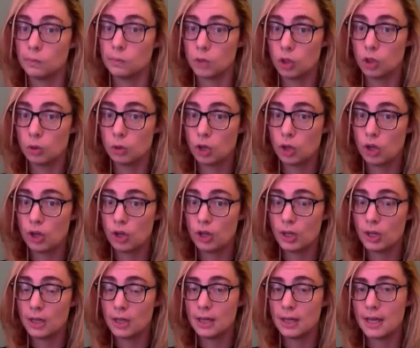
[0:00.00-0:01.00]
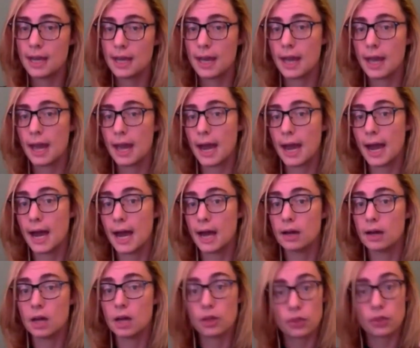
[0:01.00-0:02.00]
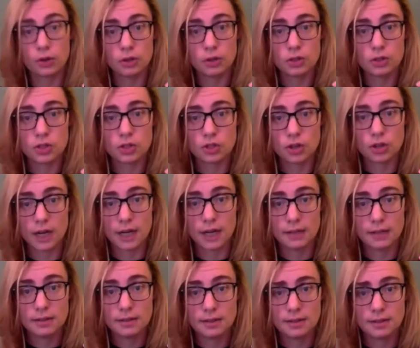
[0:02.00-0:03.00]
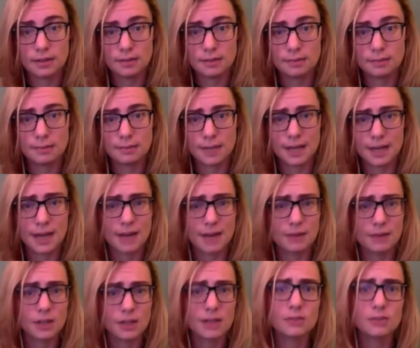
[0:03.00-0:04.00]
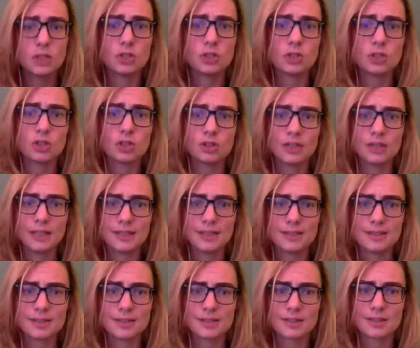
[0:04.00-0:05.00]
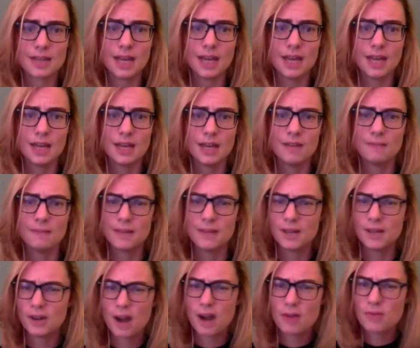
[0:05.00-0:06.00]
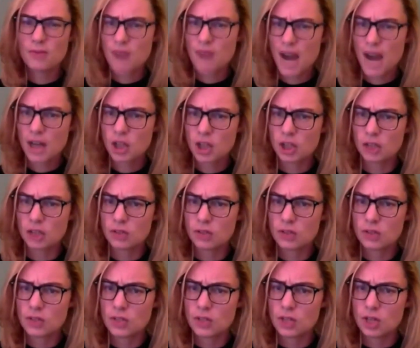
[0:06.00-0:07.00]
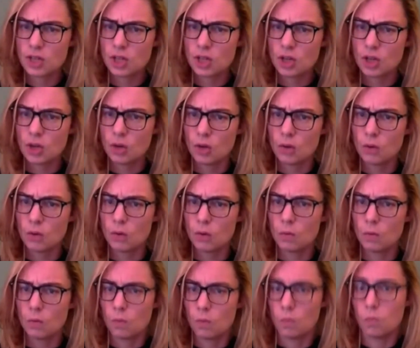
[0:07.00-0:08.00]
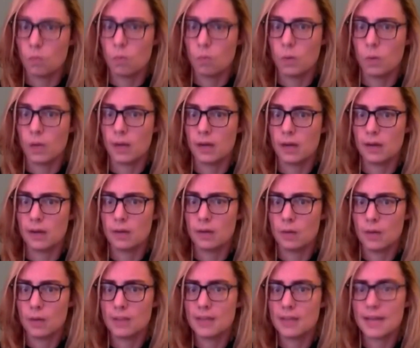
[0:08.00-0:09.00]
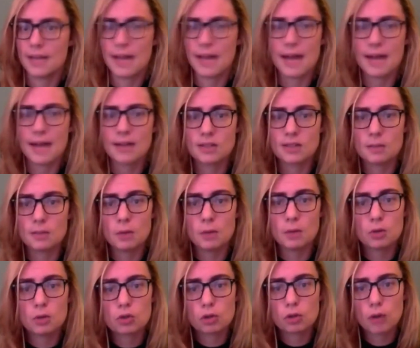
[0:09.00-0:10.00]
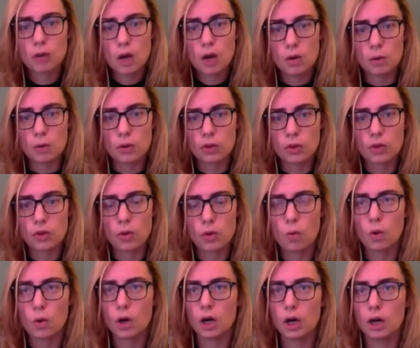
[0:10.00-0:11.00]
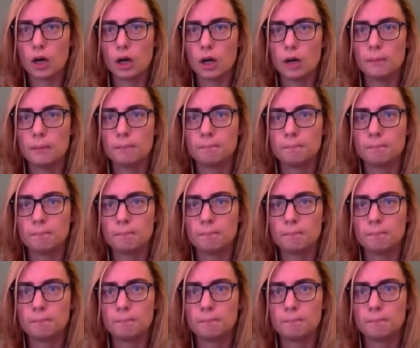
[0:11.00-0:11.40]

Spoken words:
You could add a third strand and have your gifted students figure out fractions. What day has the most growth, or